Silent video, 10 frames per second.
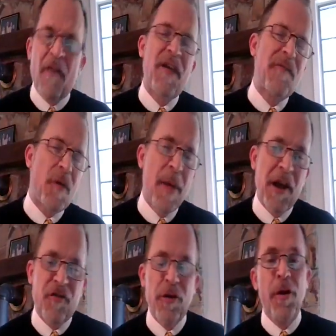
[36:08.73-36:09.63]

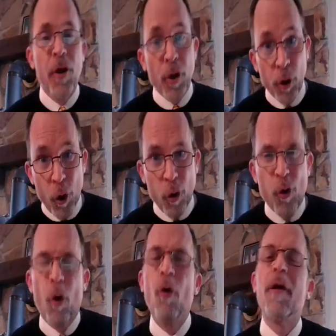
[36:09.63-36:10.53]
information,
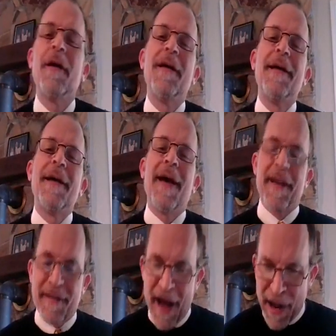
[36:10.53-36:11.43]
Google,
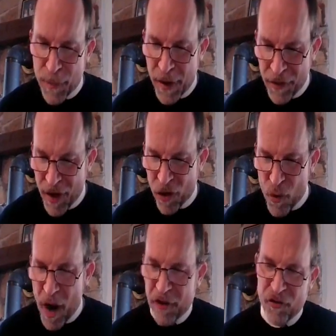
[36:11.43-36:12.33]
and type in this
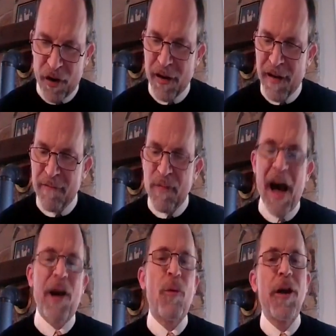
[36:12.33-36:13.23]
question,
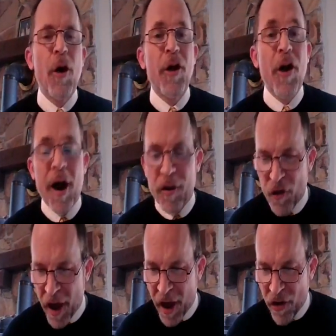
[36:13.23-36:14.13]
how do we know that God
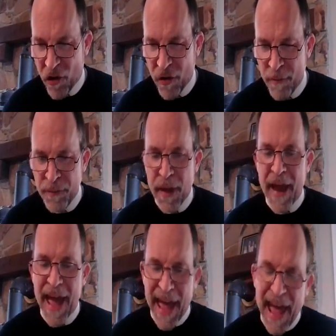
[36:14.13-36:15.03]
exists?
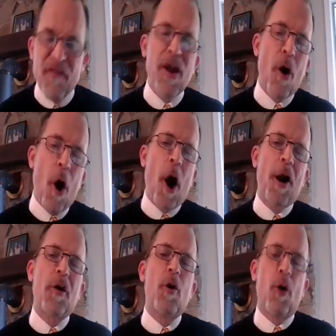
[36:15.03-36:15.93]
Every
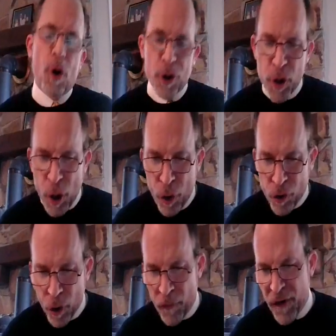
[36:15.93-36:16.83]
article or
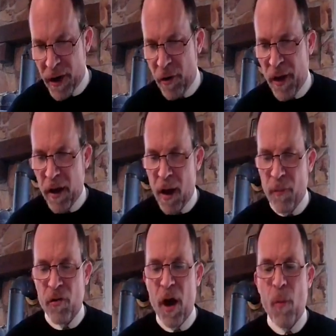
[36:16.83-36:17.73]
YouTube video that
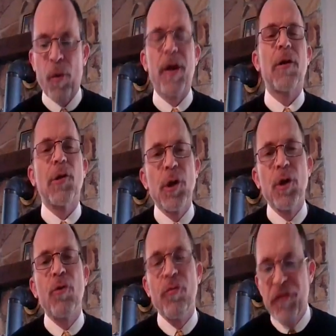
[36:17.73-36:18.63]
comes up will
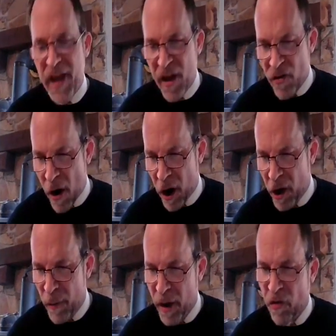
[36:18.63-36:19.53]
include these
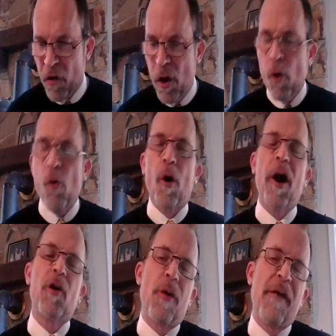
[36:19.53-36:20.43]
arguments or a
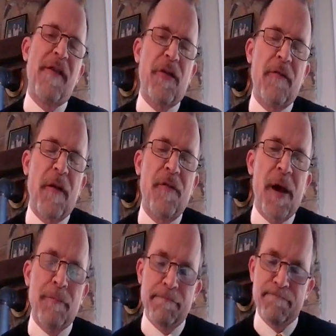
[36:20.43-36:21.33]
derivative of
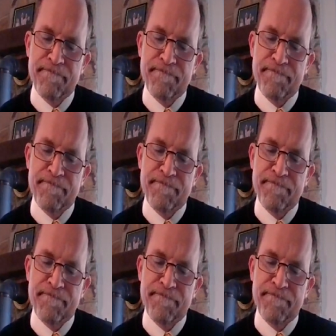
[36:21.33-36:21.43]
them.